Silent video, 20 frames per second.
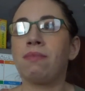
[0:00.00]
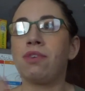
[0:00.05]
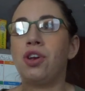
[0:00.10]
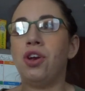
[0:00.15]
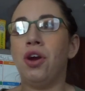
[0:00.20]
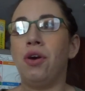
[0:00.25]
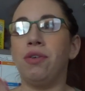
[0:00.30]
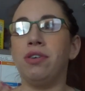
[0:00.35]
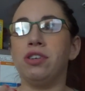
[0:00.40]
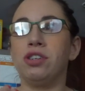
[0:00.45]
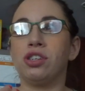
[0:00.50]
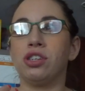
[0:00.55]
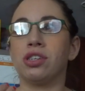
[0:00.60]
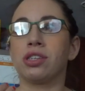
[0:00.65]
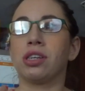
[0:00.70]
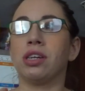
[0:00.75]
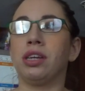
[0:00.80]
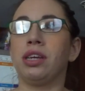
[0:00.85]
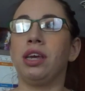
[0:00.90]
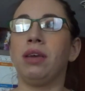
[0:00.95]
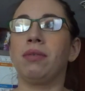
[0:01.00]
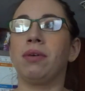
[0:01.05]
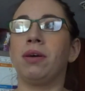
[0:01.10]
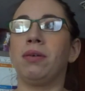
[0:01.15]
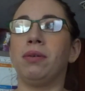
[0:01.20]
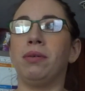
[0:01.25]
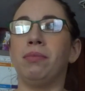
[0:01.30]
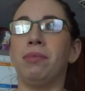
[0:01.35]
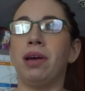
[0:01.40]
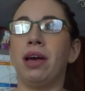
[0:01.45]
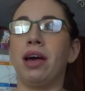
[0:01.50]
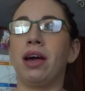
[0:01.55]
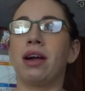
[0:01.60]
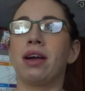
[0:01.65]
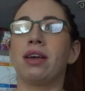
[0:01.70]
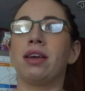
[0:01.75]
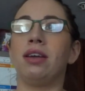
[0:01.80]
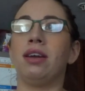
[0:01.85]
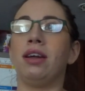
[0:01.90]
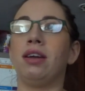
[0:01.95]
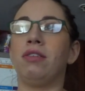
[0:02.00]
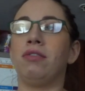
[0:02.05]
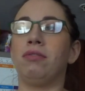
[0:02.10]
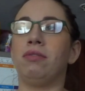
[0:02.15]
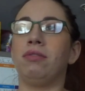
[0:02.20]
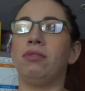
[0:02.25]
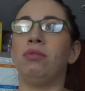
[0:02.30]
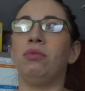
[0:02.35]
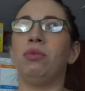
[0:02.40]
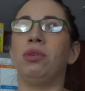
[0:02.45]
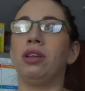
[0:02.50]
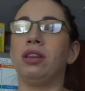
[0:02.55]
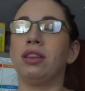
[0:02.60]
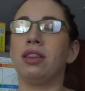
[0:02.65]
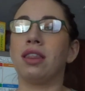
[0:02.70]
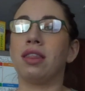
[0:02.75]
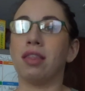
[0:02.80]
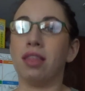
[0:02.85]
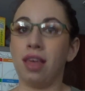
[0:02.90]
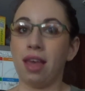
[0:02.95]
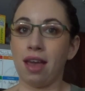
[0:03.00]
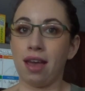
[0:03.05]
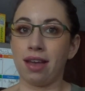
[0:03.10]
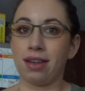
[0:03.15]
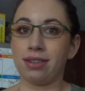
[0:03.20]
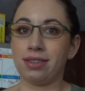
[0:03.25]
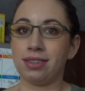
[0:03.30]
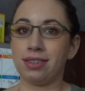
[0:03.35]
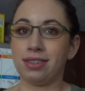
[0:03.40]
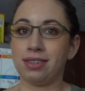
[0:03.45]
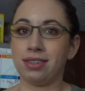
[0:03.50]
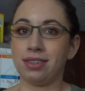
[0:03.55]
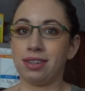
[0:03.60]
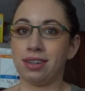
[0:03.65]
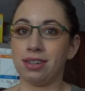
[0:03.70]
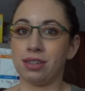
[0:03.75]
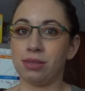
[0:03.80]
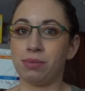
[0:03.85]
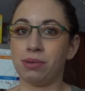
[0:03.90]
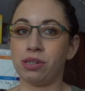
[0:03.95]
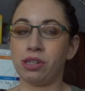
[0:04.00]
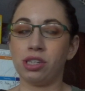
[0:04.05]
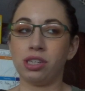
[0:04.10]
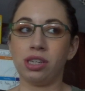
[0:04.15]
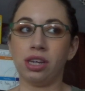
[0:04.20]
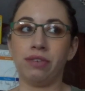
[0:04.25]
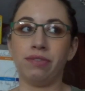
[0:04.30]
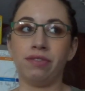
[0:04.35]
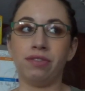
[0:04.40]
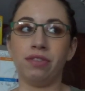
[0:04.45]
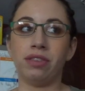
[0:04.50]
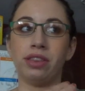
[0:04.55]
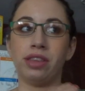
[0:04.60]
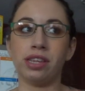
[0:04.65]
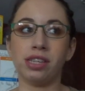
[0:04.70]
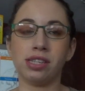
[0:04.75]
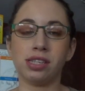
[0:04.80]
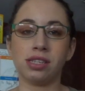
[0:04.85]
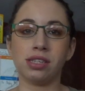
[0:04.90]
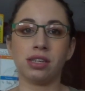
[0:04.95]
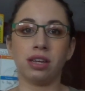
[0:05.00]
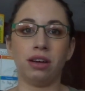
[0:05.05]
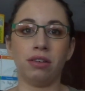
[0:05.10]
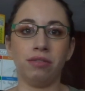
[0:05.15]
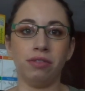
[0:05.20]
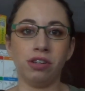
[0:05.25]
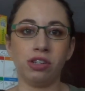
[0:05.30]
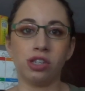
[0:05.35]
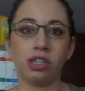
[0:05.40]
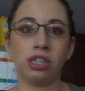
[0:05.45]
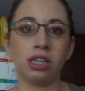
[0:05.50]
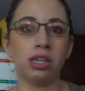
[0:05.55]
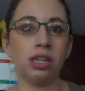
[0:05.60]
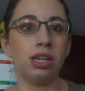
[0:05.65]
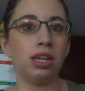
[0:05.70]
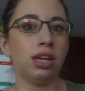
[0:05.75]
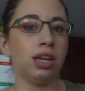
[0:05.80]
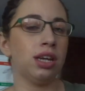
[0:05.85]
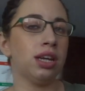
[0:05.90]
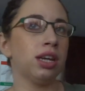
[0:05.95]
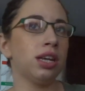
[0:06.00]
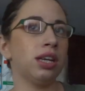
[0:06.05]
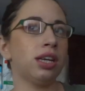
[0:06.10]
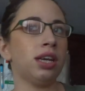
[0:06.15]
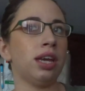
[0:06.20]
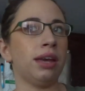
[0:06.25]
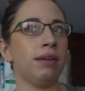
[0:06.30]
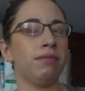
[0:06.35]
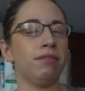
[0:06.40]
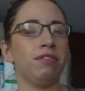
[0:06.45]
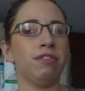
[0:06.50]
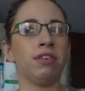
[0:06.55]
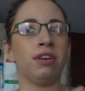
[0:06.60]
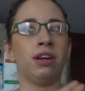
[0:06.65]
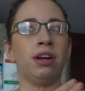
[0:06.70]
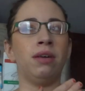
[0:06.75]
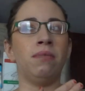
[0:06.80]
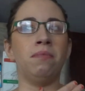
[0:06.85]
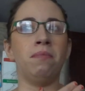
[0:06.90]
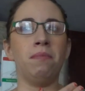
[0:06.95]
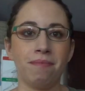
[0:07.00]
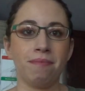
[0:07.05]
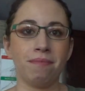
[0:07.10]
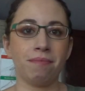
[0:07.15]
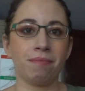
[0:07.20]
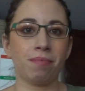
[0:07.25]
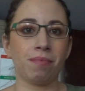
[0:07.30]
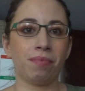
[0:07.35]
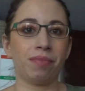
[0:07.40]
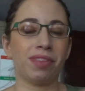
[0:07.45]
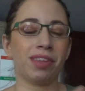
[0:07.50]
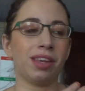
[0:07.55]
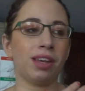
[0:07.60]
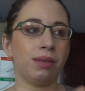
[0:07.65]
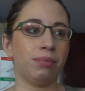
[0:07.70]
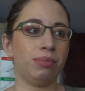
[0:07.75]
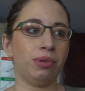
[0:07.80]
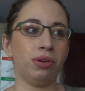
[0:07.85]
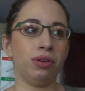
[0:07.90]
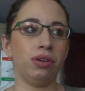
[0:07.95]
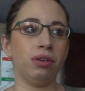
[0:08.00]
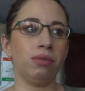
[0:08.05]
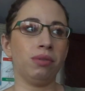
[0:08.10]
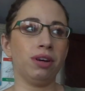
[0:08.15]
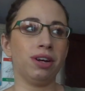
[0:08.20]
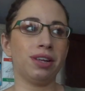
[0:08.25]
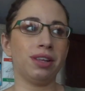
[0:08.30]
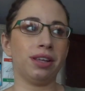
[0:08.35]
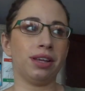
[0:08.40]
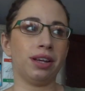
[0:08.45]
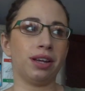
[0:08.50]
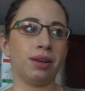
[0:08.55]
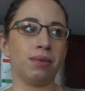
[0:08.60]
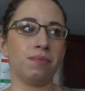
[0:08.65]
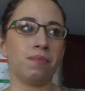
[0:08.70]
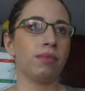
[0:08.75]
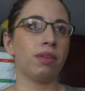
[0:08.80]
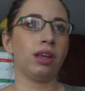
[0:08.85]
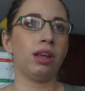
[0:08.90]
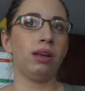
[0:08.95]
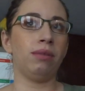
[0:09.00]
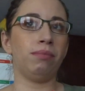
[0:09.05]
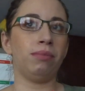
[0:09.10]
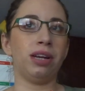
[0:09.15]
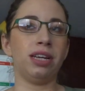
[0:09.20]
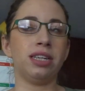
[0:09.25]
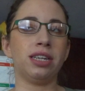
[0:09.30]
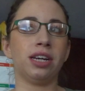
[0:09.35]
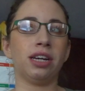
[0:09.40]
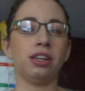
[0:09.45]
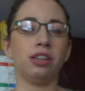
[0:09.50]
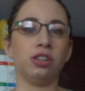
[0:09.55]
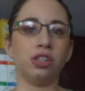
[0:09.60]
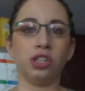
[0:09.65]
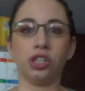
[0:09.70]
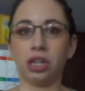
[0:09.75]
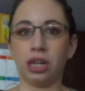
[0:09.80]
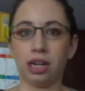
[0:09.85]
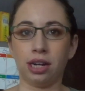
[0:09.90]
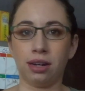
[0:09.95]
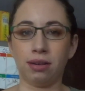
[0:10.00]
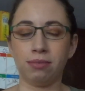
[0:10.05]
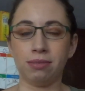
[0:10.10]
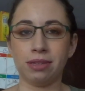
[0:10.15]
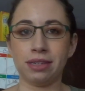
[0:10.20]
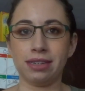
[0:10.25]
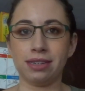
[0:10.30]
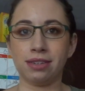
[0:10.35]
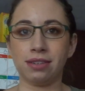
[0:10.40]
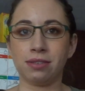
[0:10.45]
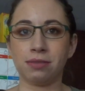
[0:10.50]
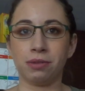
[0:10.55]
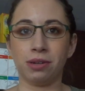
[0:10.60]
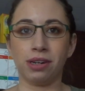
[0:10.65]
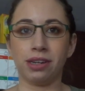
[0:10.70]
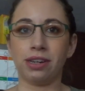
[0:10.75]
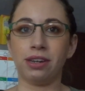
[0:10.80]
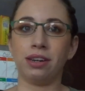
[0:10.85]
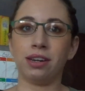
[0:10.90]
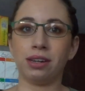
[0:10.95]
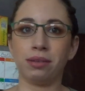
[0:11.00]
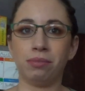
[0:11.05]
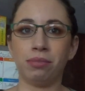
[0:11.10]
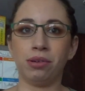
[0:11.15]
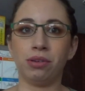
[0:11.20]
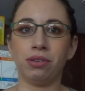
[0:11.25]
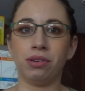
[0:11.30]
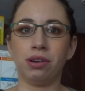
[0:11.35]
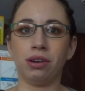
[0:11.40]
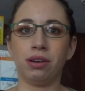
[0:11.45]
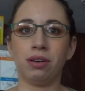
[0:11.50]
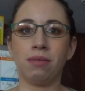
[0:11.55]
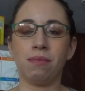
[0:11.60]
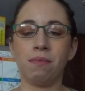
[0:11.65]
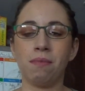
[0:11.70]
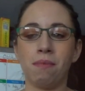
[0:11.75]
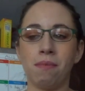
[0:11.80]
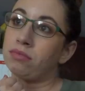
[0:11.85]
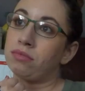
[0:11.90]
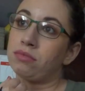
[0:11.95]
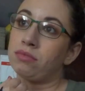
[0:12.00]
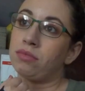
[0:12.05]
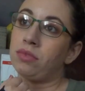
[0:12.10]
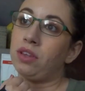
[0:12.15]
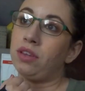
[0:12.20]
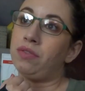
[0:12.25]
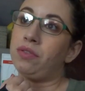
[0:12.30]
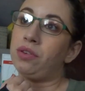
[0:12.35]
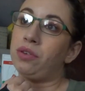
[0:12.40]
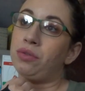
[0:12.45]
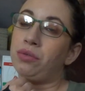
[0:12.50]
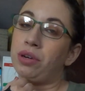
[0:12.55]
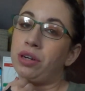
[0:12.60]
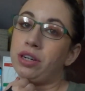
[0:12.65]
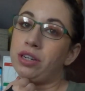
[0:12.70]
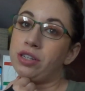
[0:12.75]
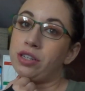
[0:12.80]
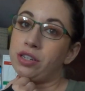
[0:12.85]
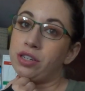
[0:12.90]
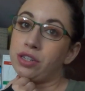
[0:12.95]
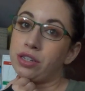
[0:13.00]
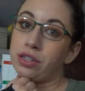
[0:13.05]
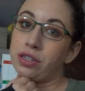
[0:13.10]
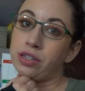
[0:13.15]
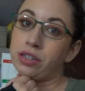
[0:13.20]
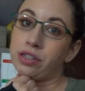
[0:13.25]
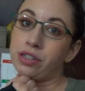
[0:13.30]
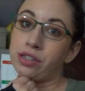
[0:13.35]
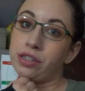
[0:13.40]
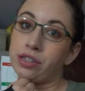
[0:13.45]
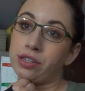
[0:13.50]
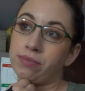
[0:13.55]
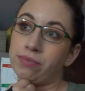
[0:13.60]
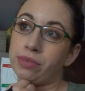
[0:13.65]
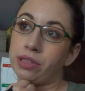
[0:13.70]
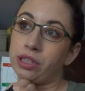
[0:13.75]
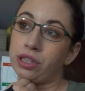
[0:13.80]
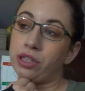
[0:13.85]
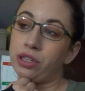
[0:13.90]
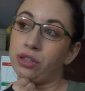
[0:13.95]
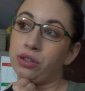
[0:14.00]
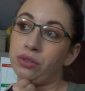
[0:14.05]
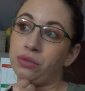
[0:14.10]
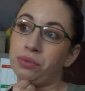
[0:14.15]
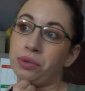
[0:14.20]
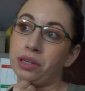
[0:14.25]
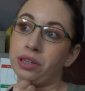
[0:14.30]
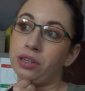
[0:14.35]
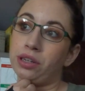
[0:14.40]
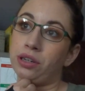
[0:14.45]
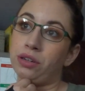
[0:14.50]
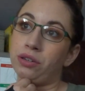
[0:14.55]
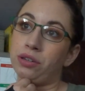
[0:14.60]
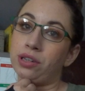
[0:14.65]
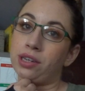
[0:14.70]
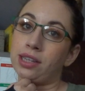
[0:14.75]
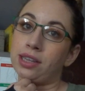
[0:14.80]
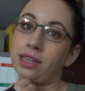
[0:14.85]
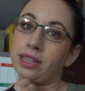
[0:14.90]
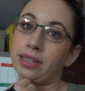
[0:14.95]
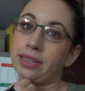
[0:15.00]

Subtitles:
you know, it's just gonna keep coming back and I don't want that. Especially if this originally came from computer work, like my entire job is working on a computer. If you want to see something cute, we can go look at the